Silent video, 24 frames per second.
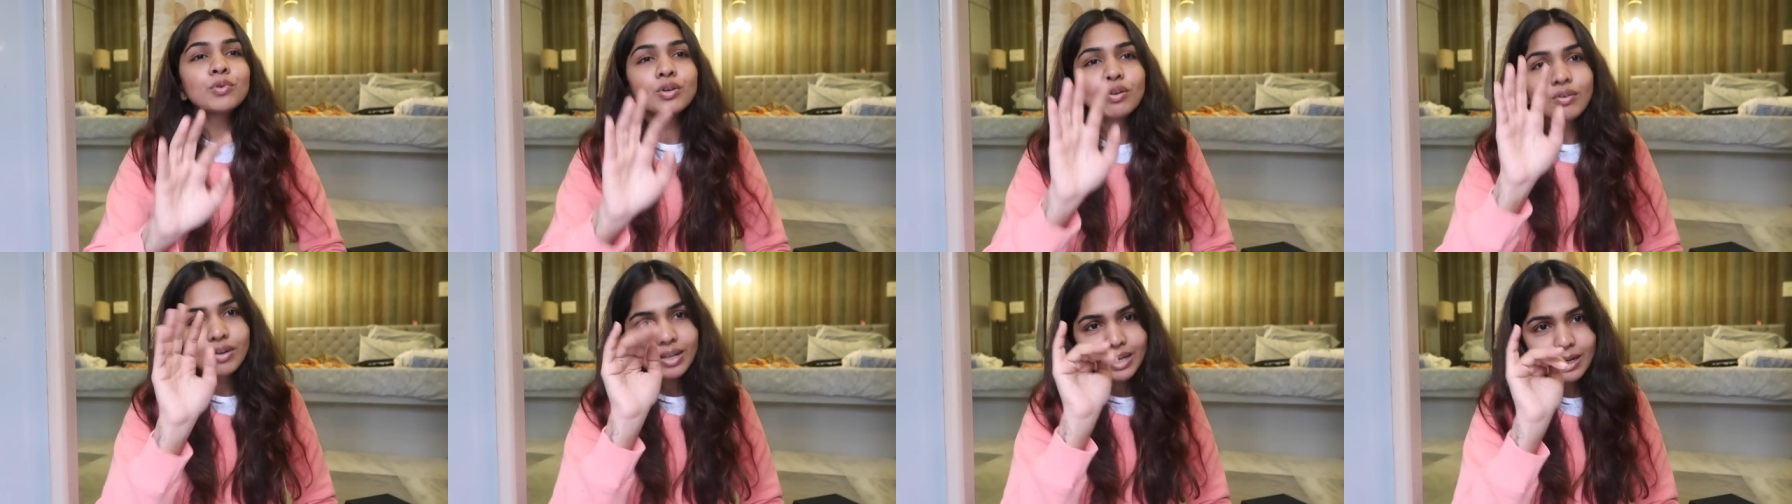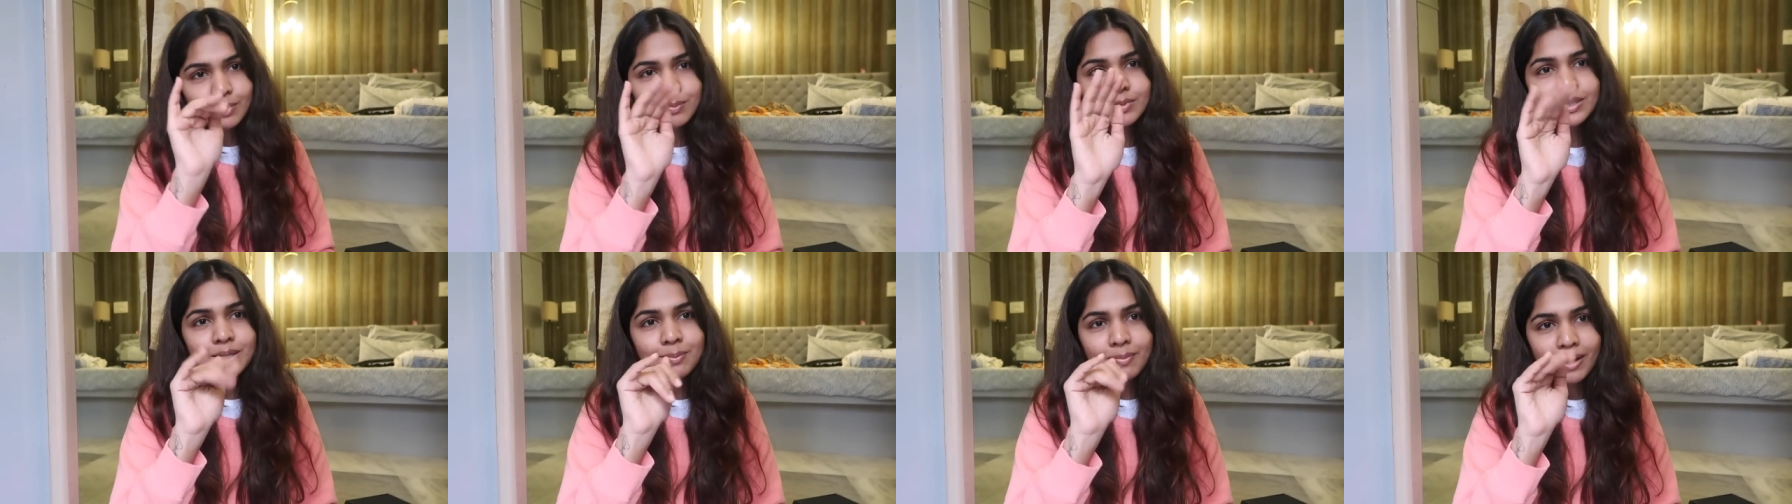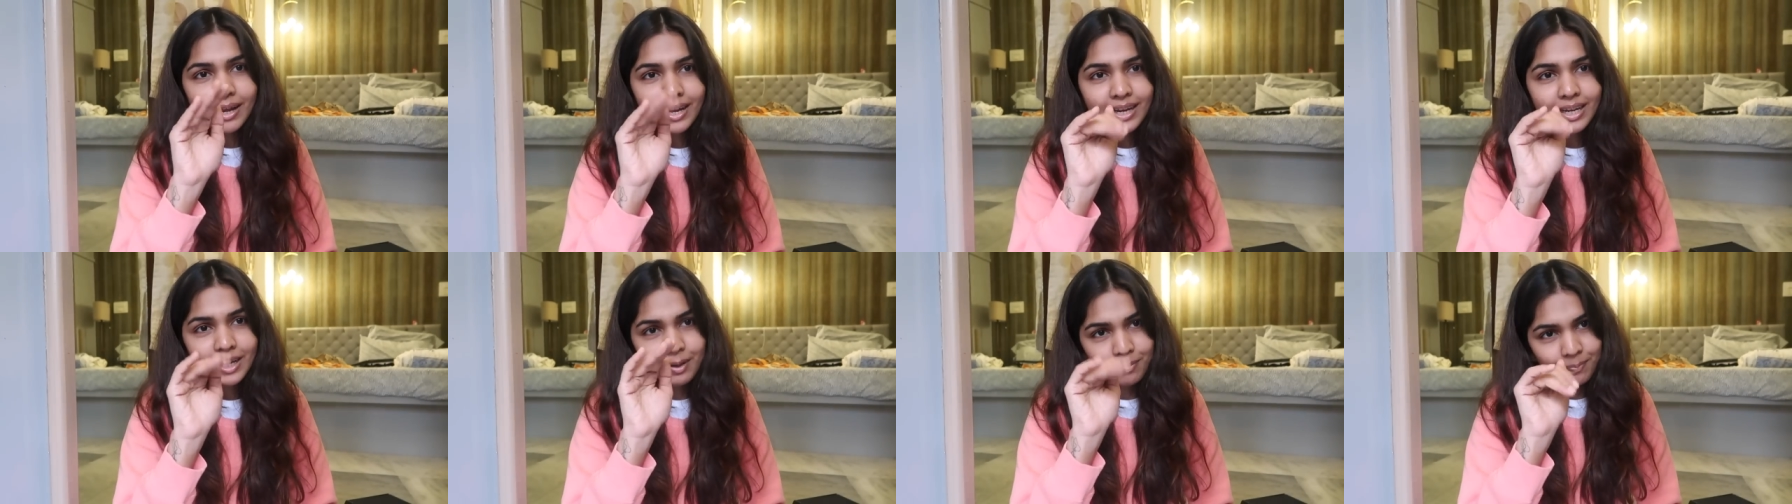you wanna come say
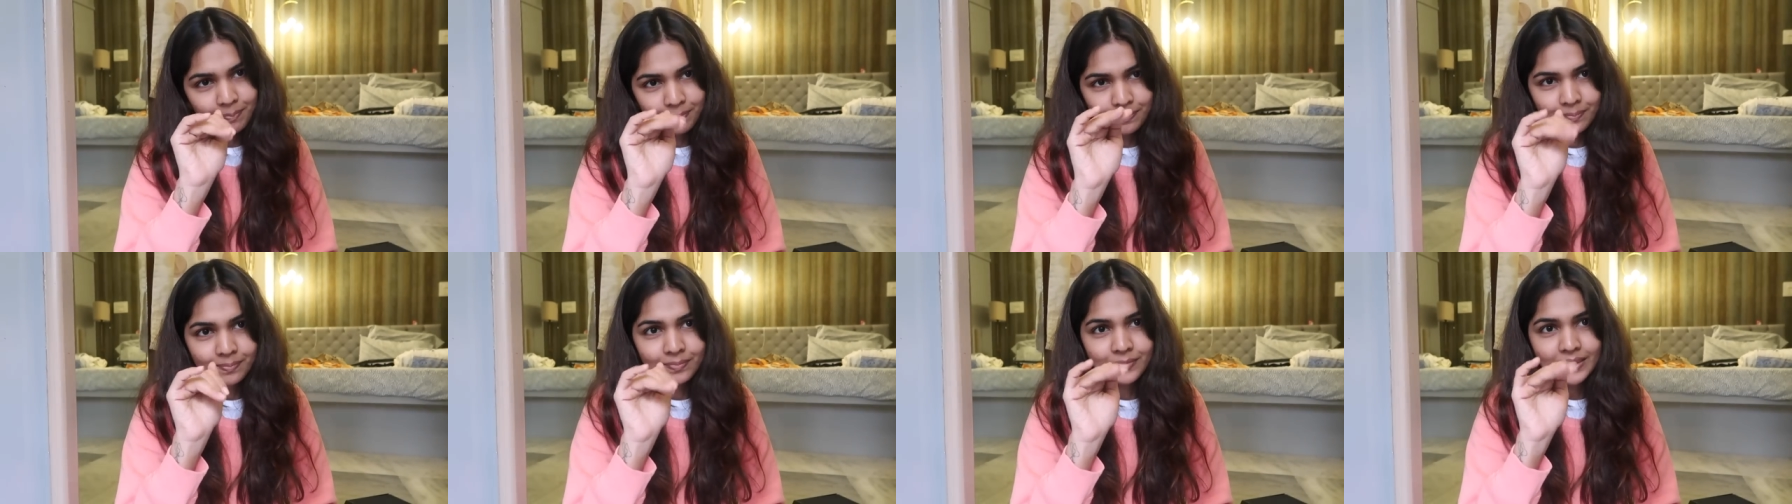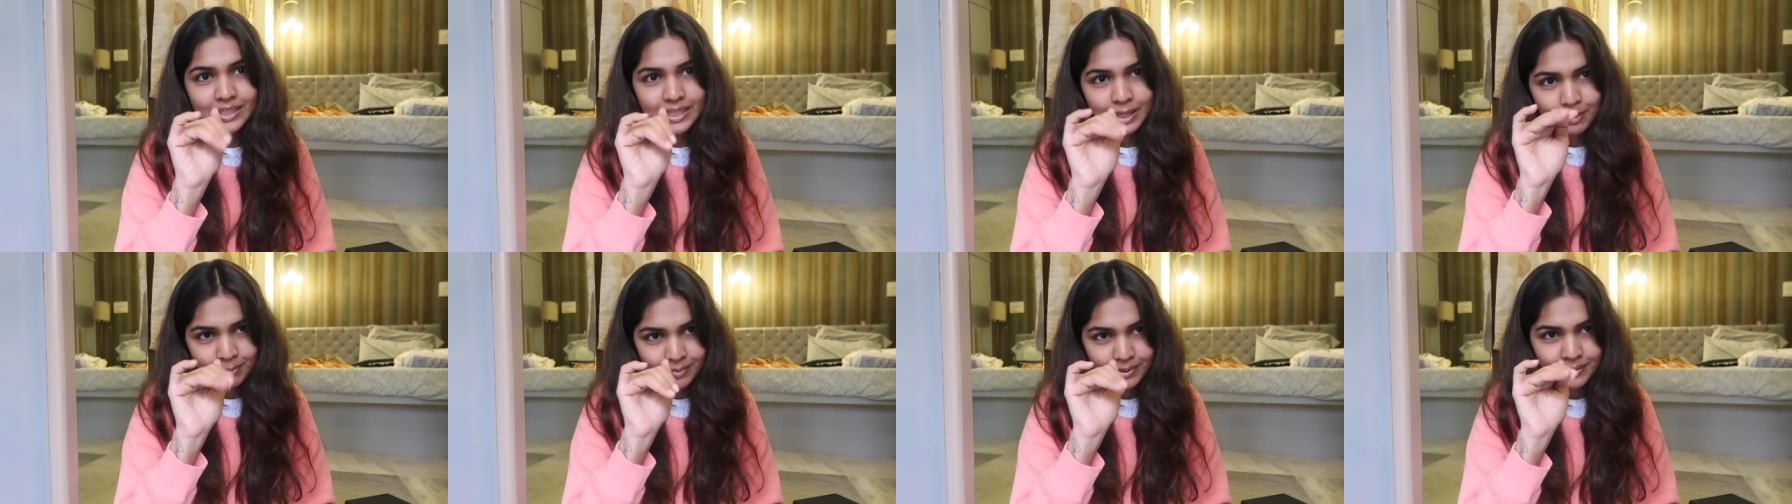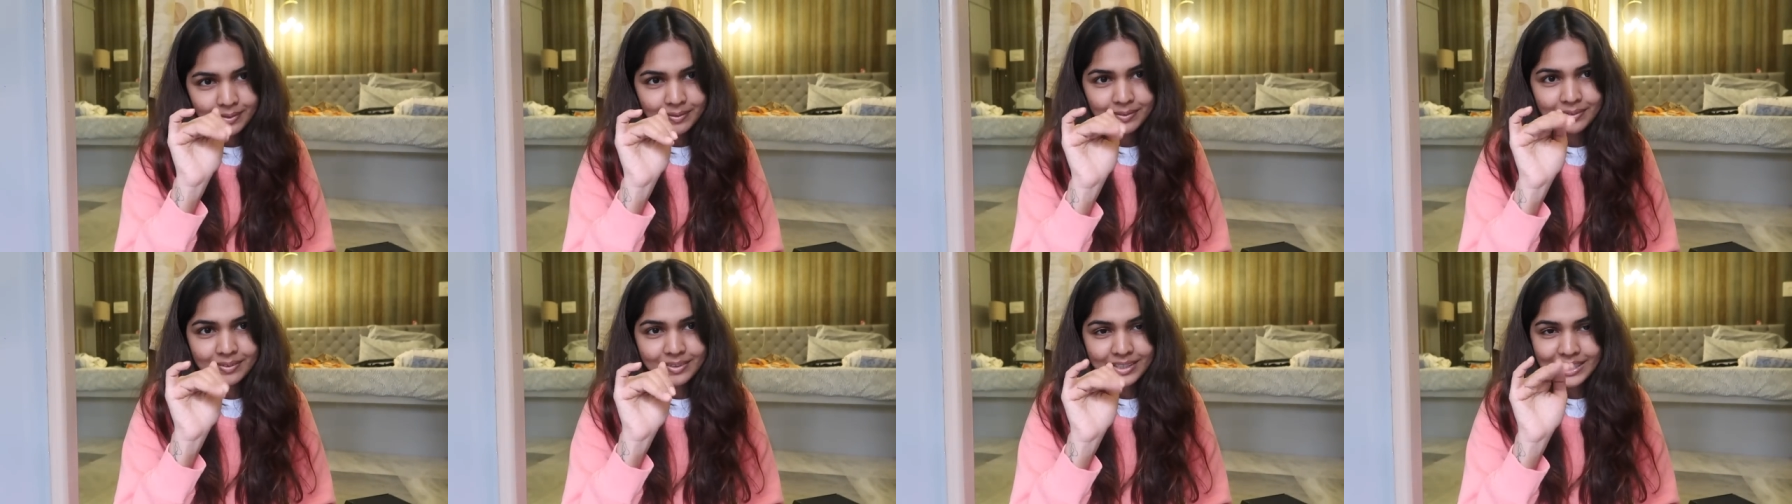bye? Come, come,
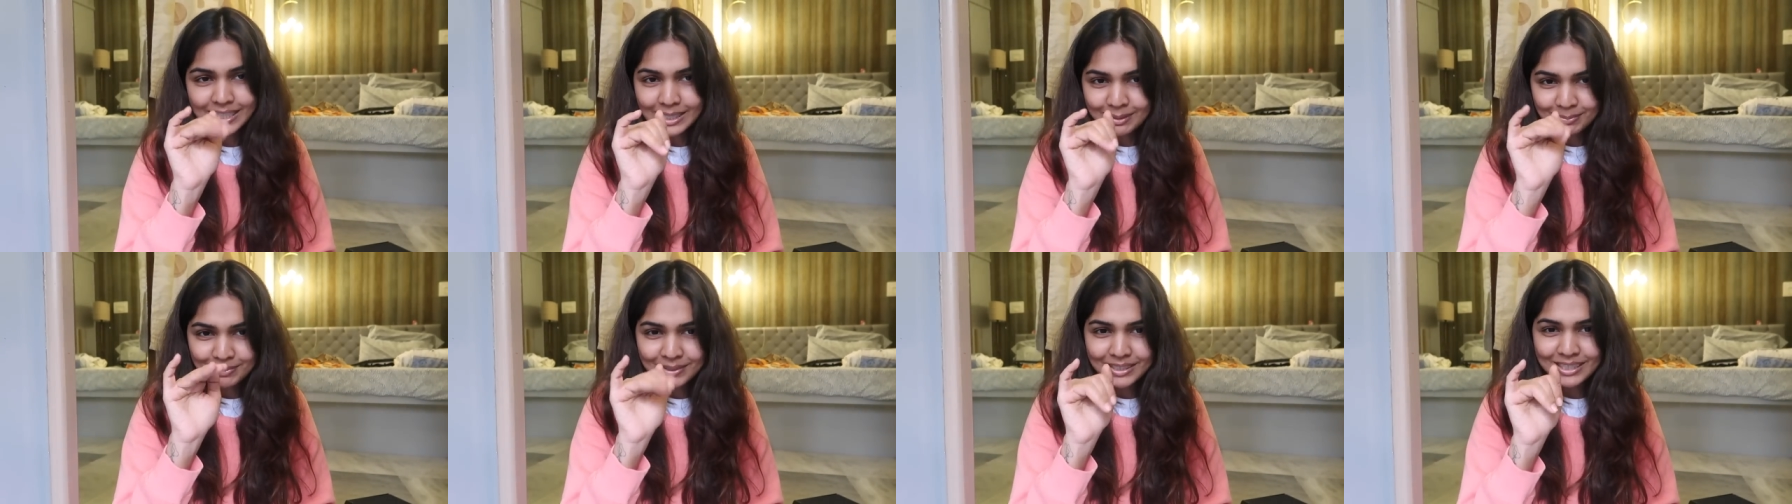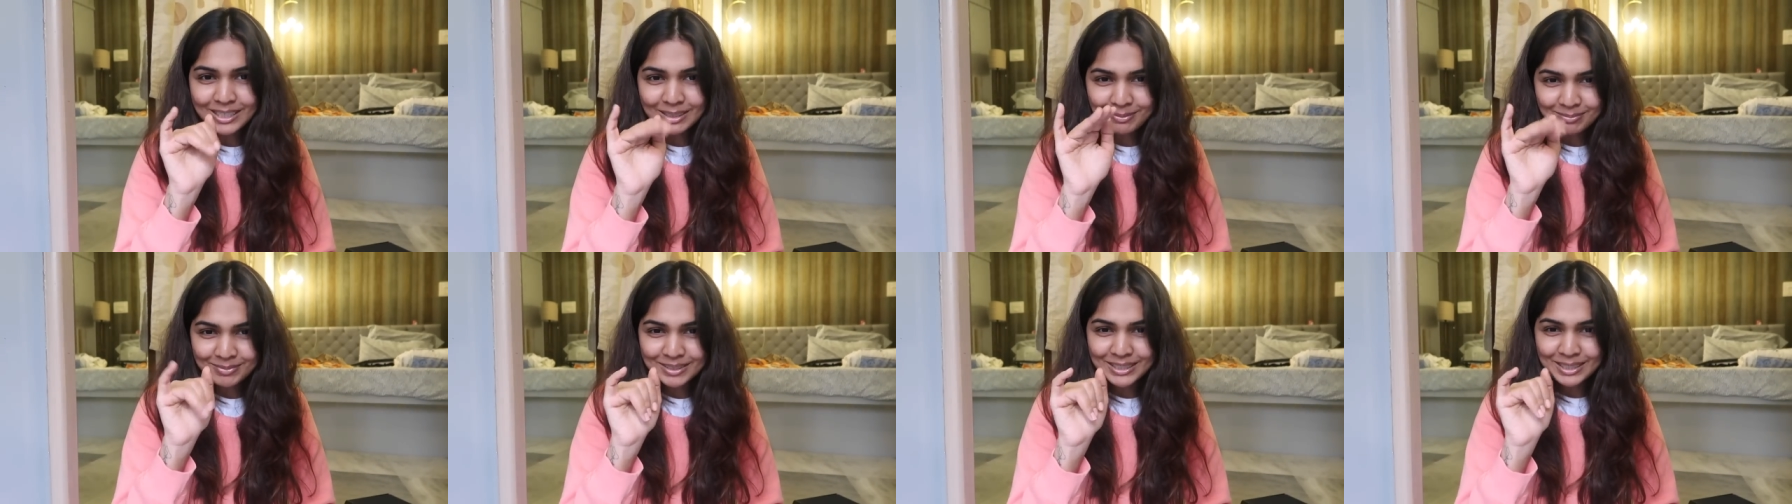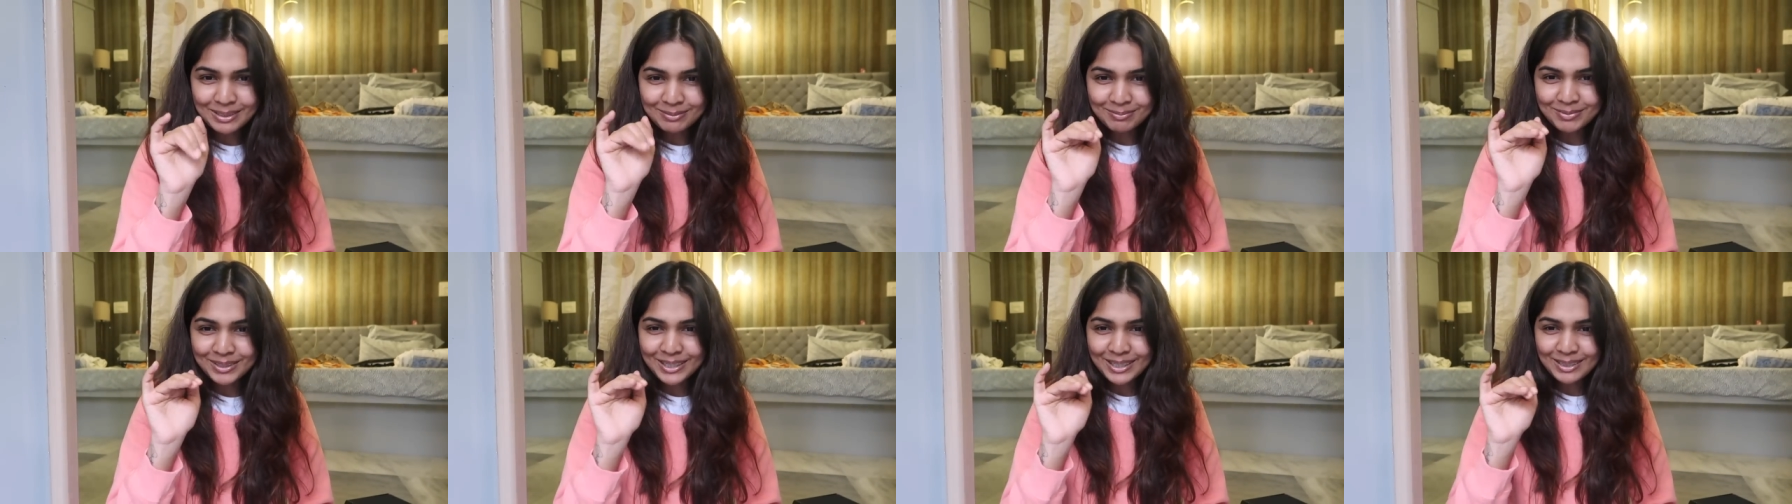come, come,
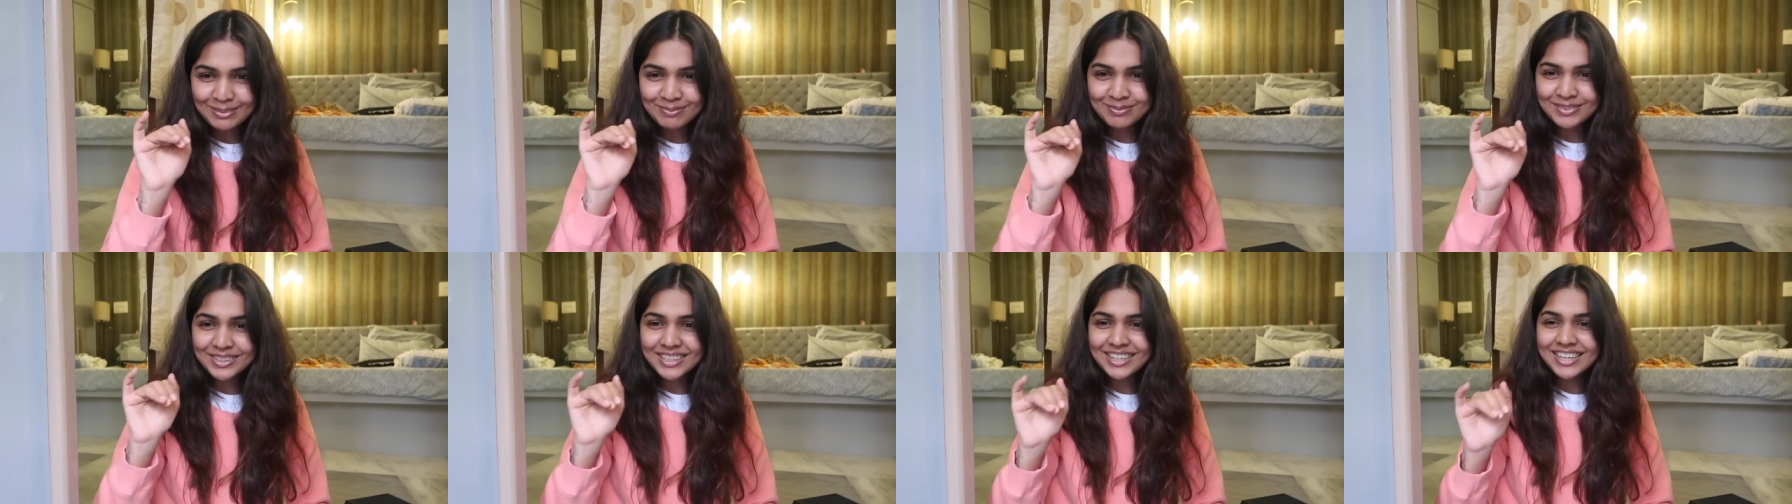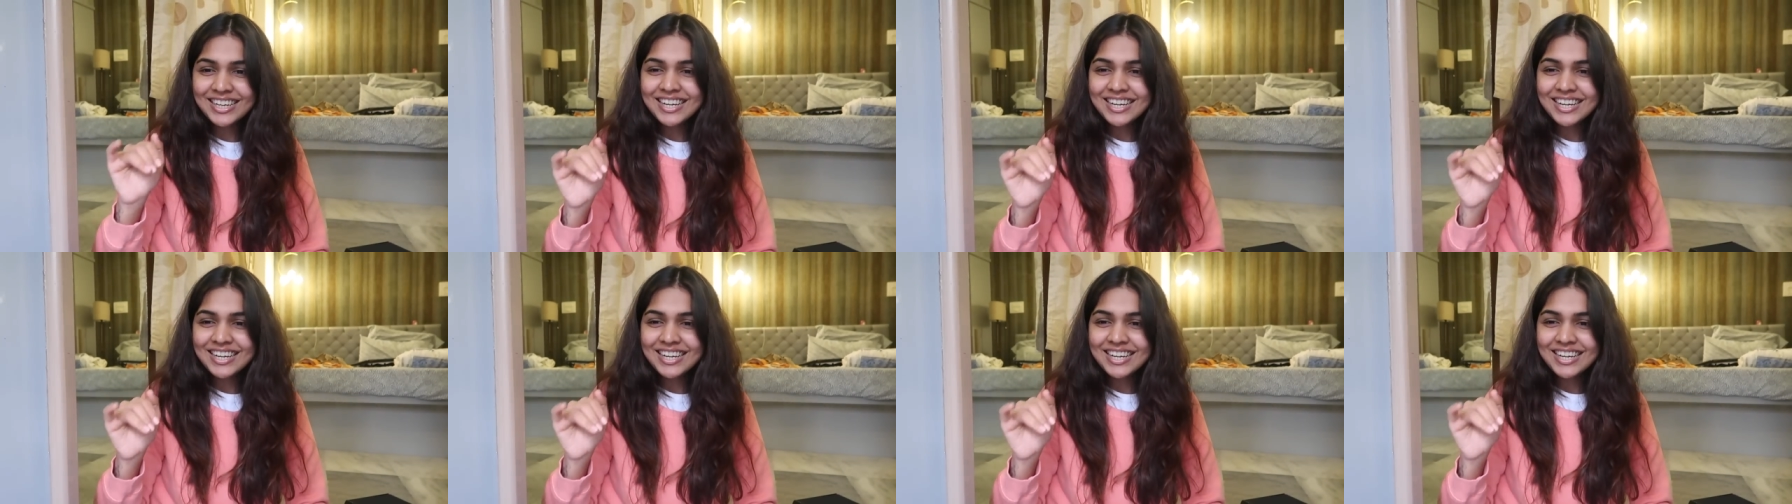come, come.